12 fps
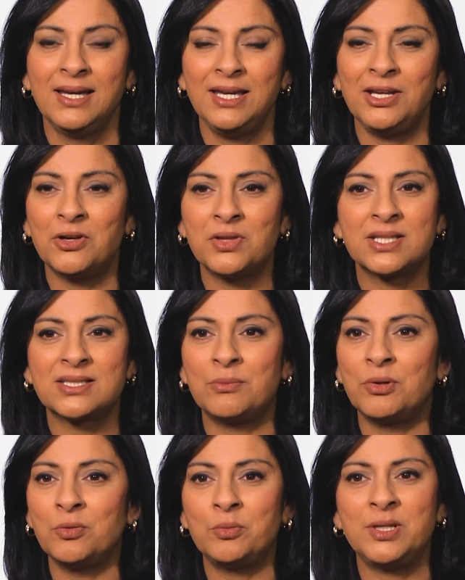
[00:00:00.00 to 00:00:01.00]
you know that
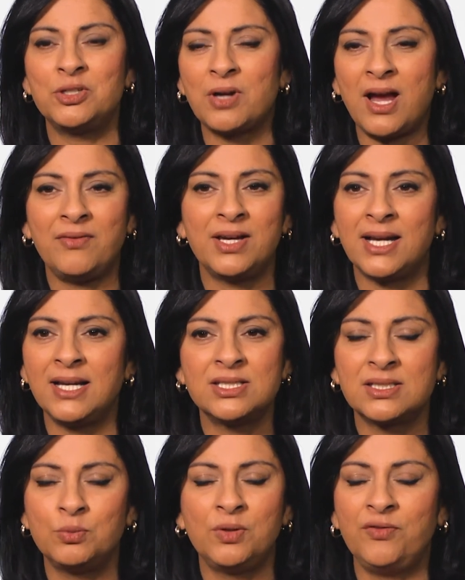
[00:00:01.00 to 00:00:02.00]
someone would be driving and i
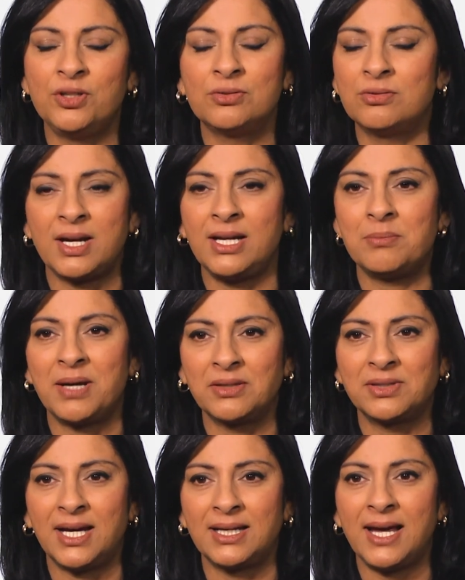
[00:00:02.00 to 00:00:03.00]
just would feel great
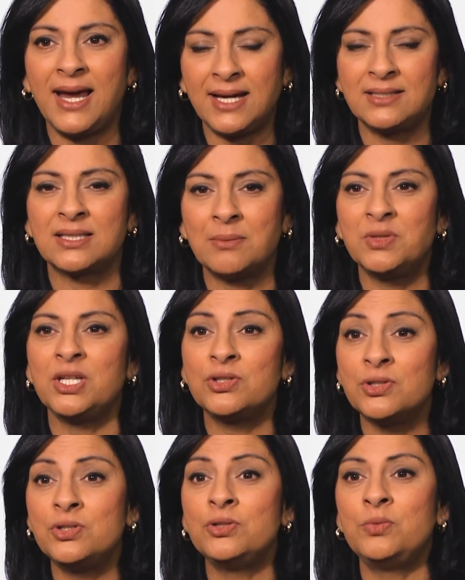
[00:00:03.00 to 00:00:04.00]
about that i had something to
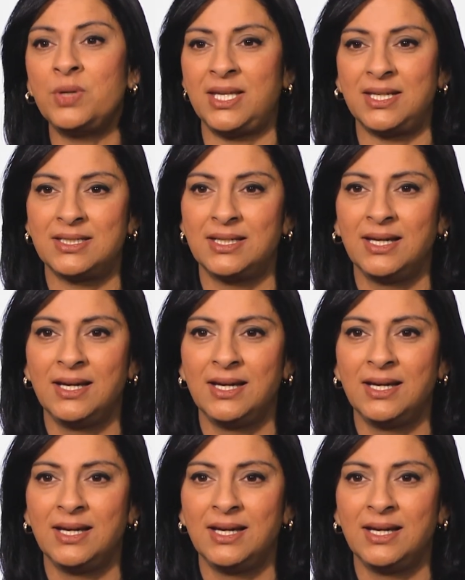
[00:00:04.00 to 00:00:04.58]
do with it